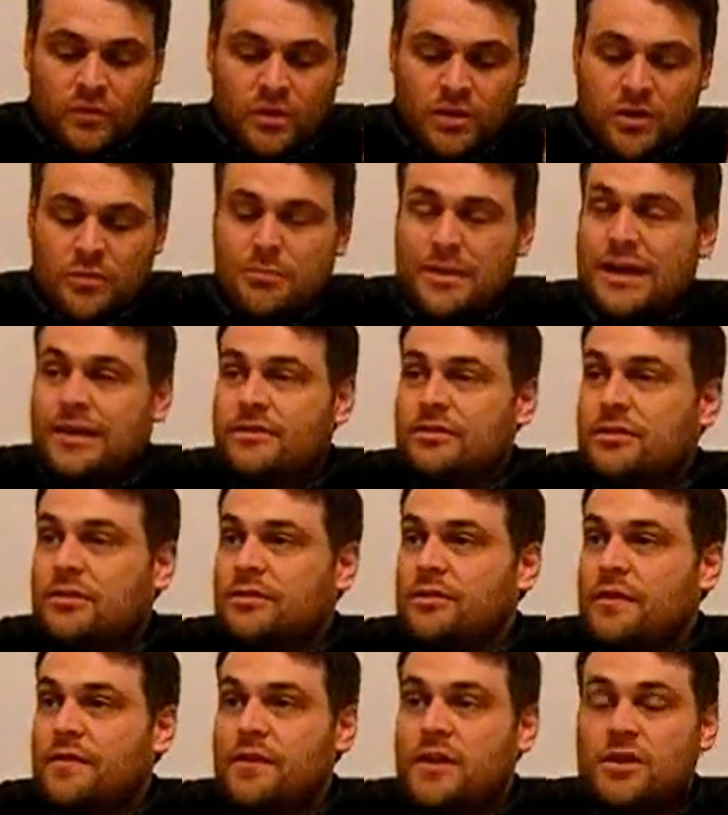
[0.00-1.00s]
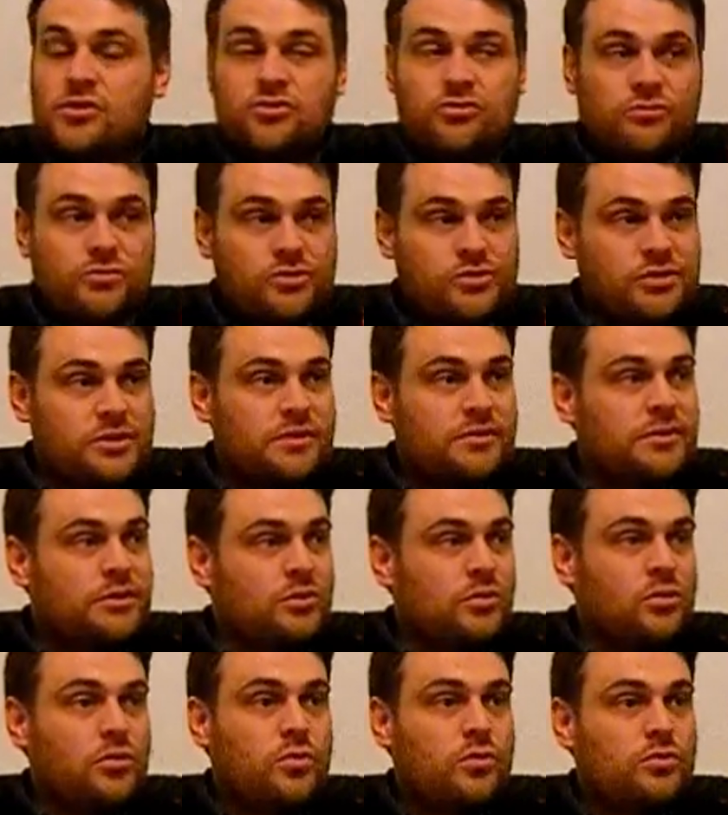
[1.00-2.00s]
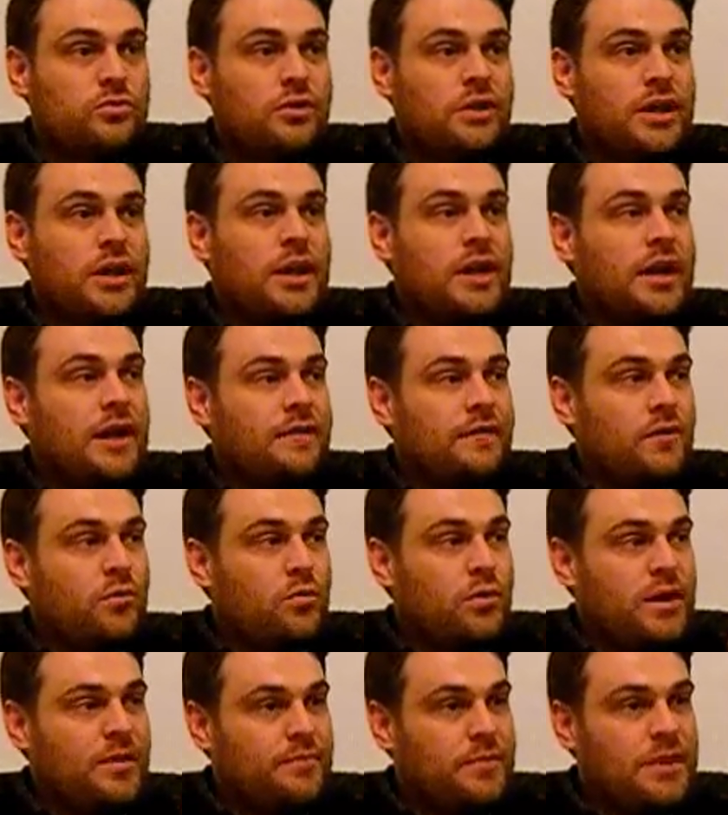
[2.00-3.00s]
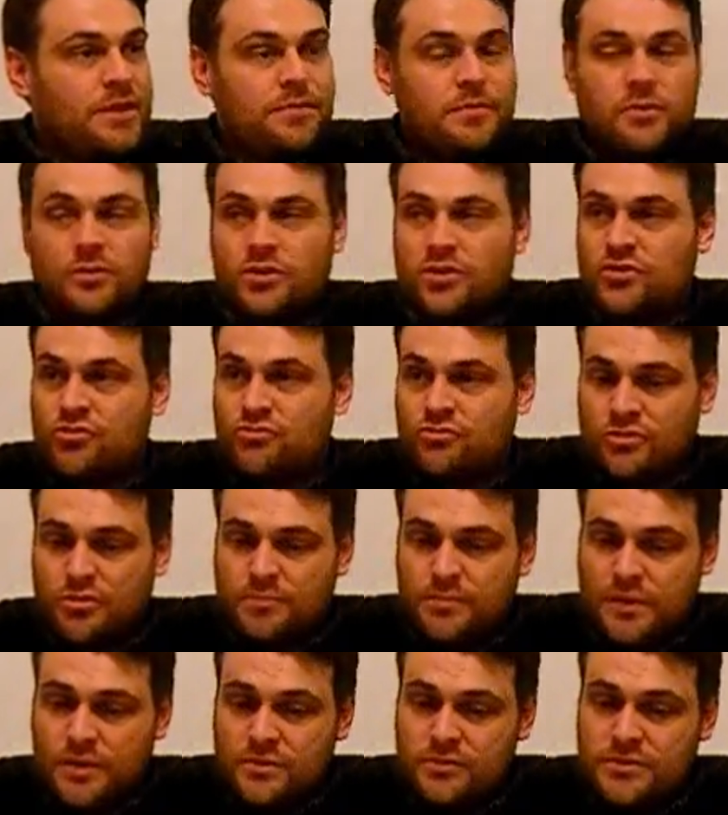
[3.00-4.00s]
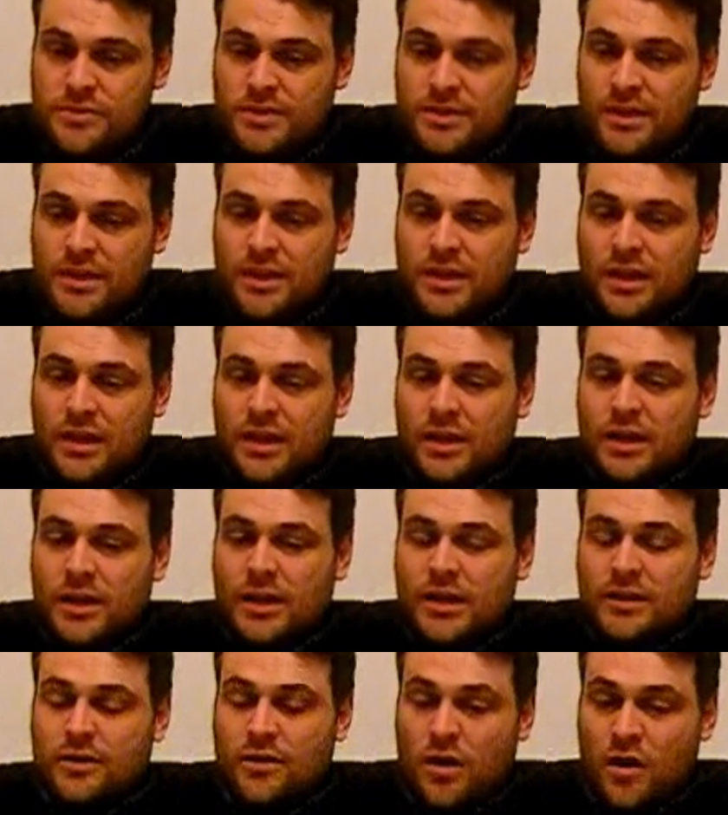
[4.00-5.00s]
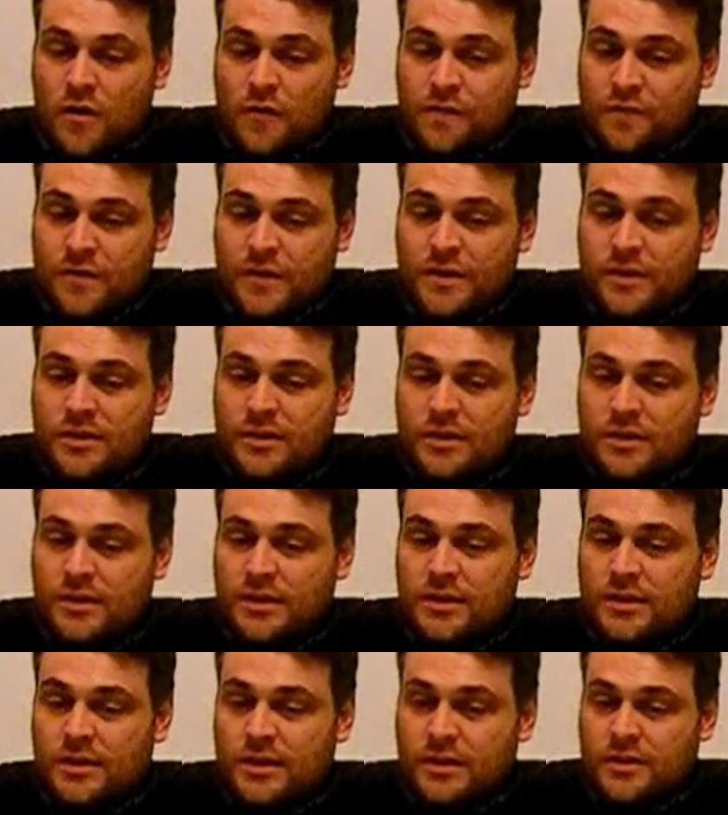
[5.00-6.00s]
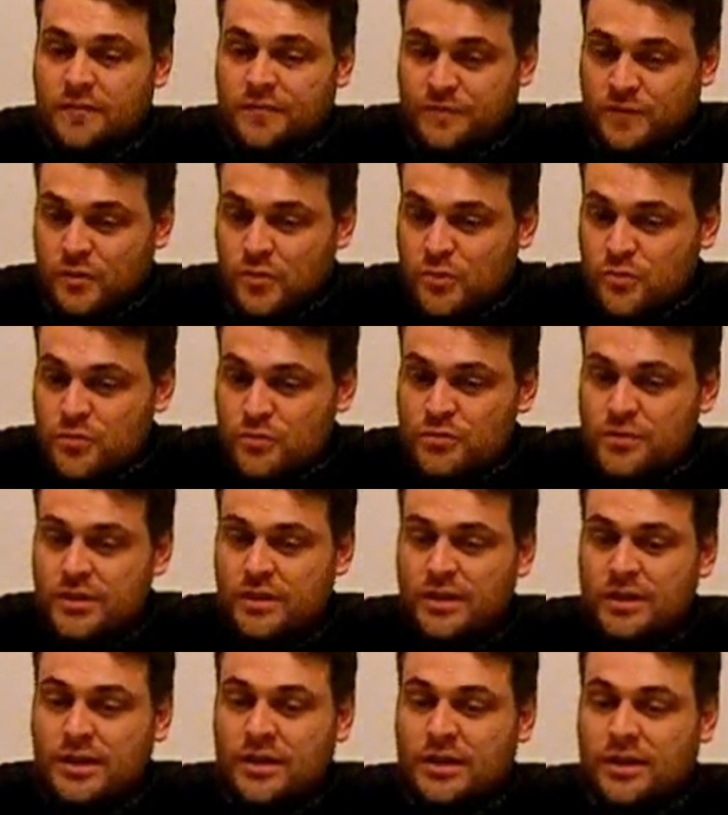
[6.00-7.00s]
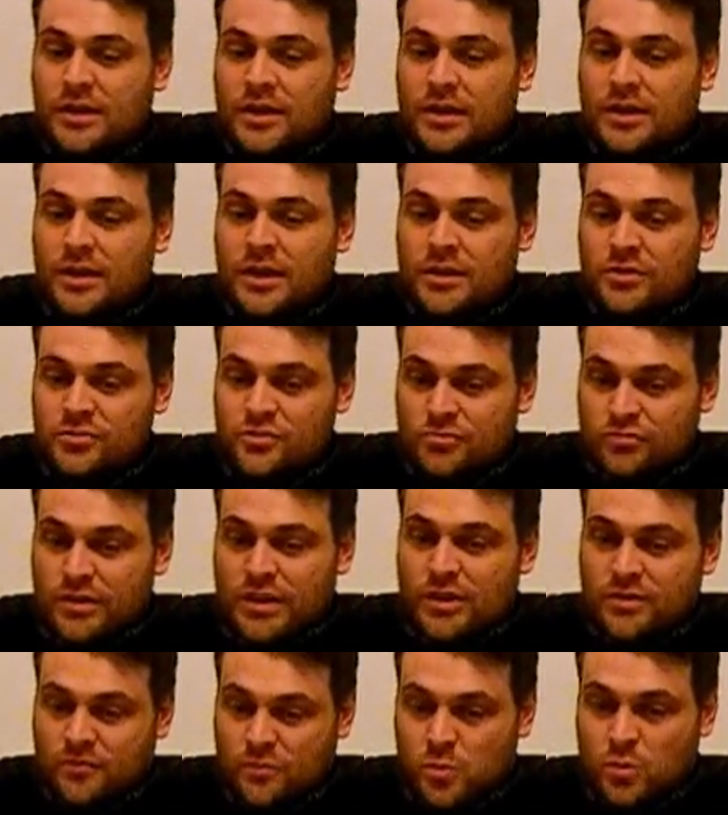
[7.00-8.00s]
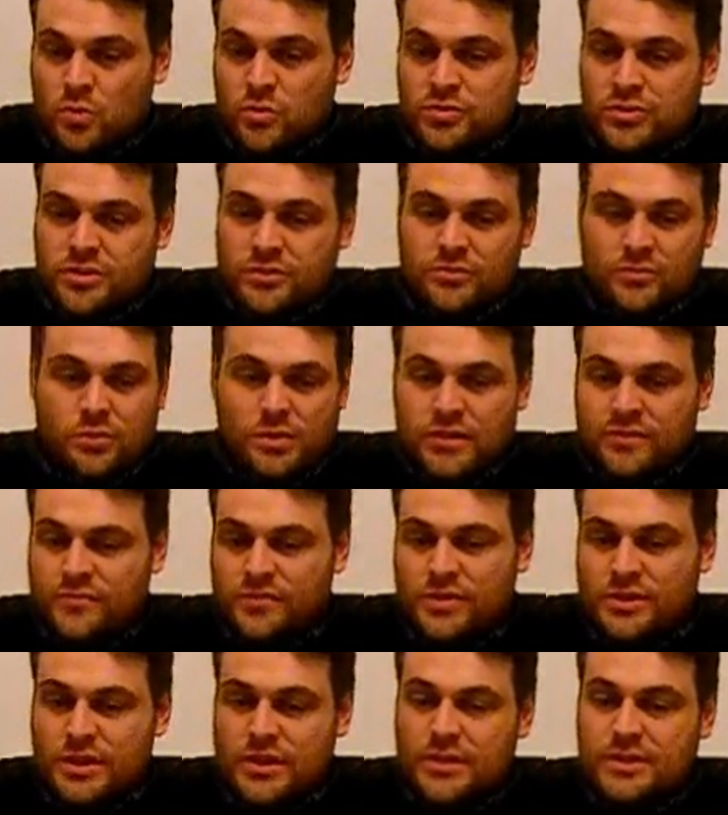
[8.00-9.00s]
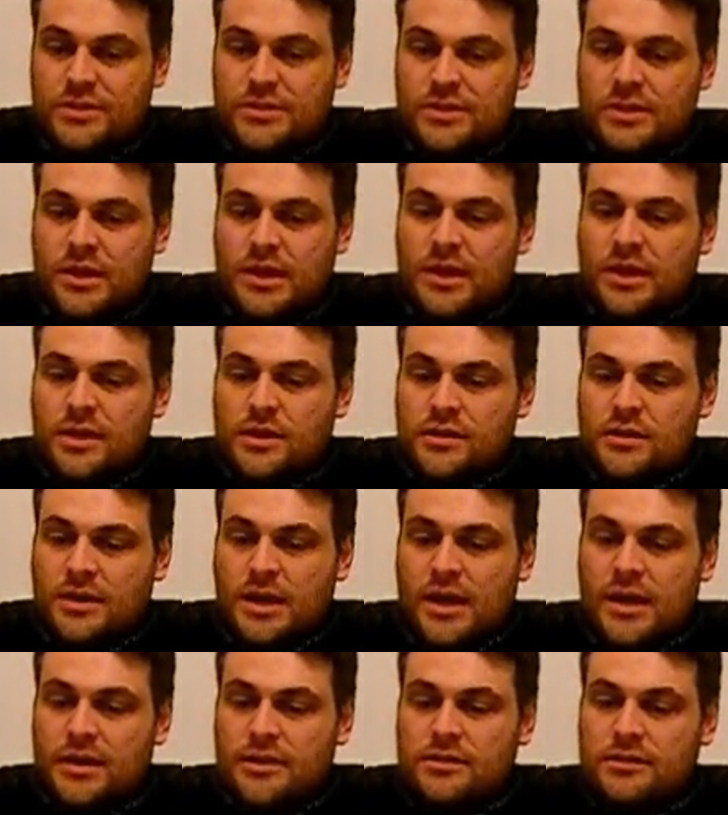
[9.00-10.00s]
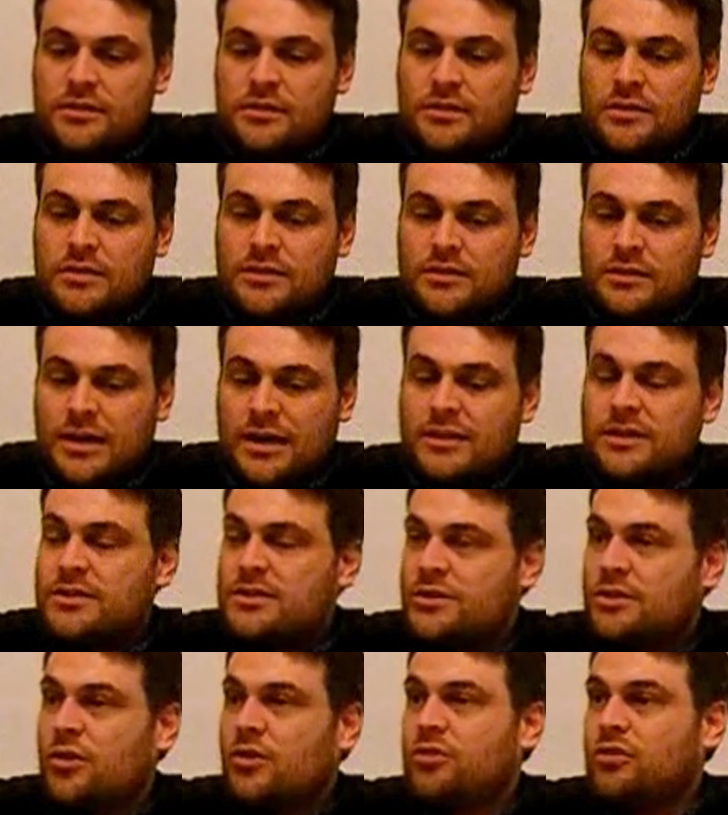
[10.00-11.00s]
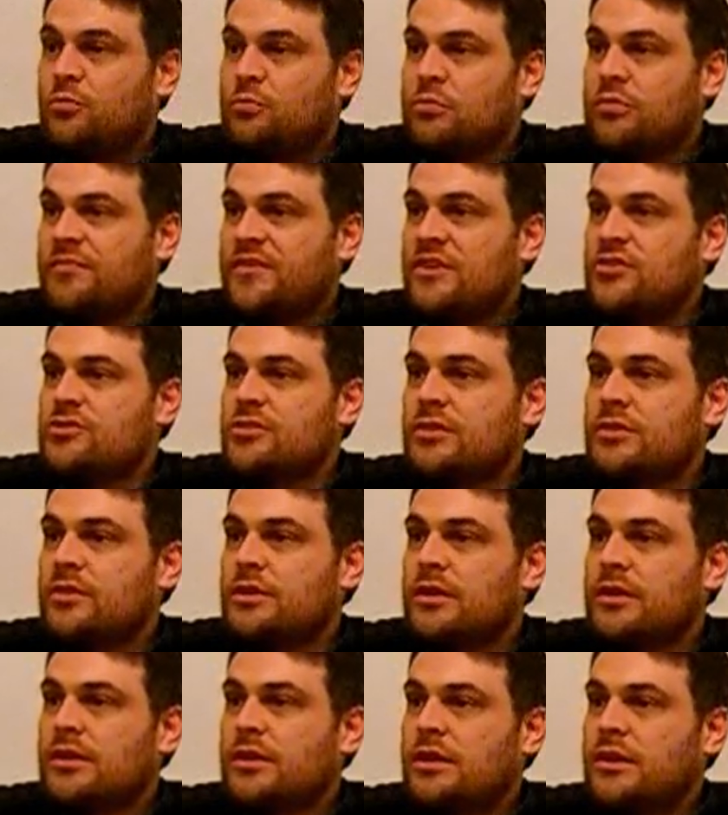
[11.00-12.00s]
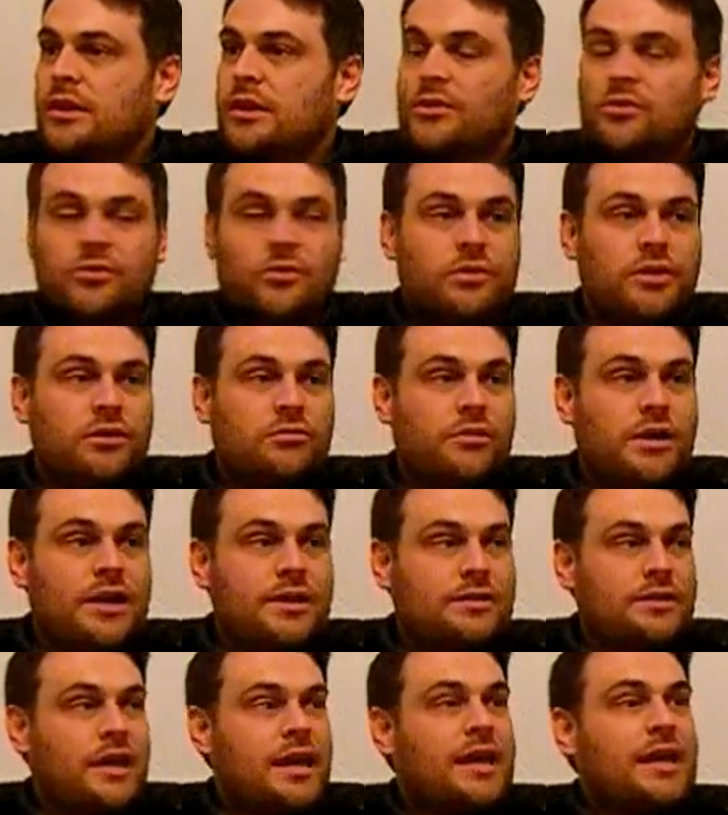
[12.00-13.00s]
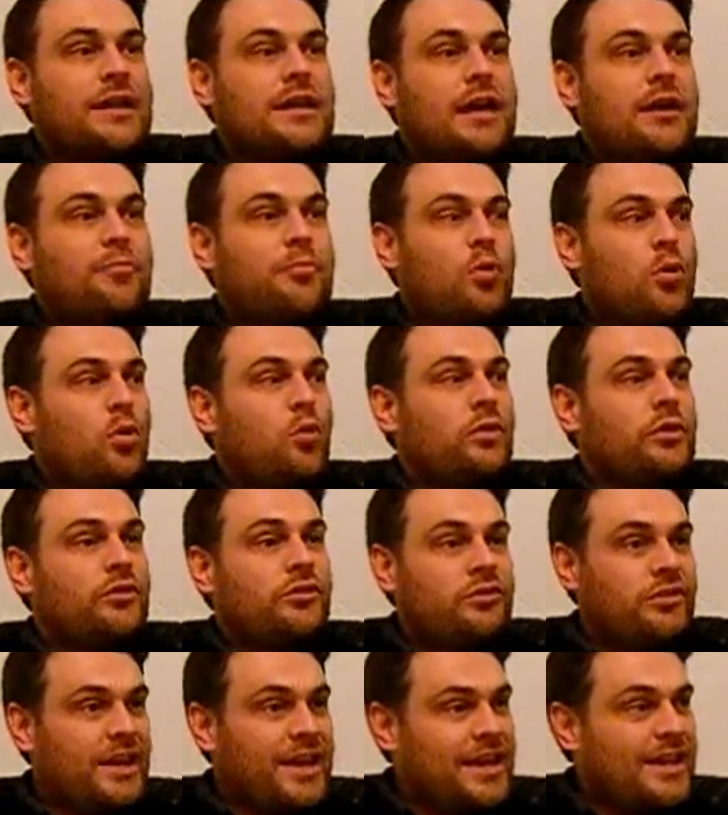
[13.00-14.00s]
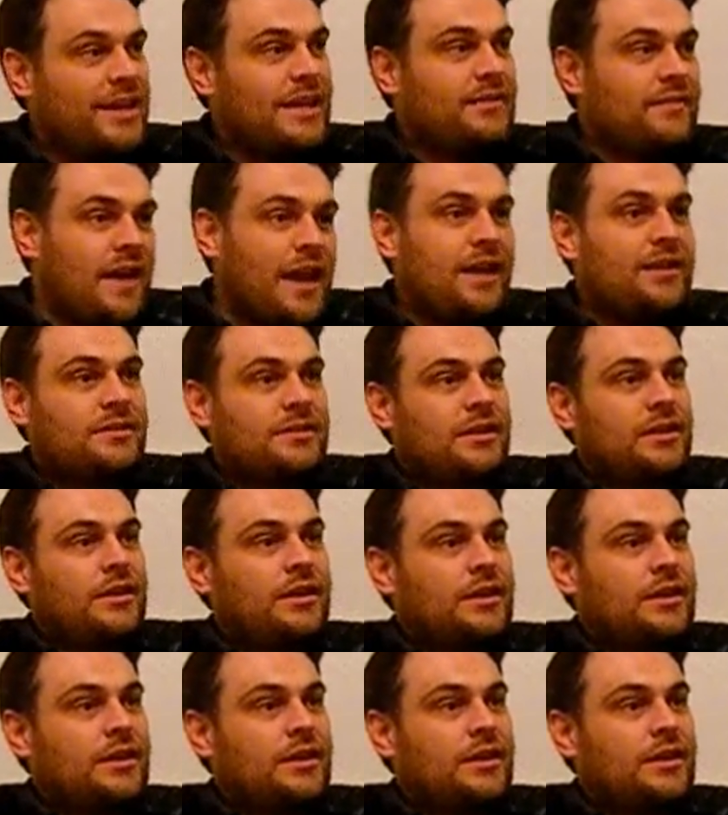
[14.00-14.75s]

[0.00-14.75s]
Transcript: command that they trust in the Lord, and that where people contribute and offer food and drink water or whatever it is, then that is God's provision, and it's only right. Now Paul is taking that,